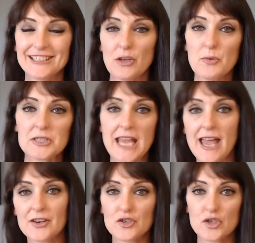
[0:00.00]
a lot more
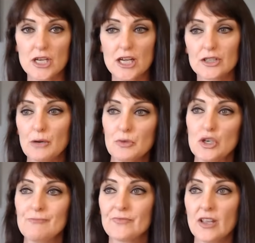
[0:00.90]
tantra, a lot
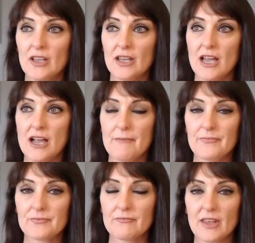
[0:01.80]
more
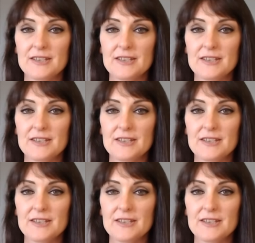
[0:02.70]
um,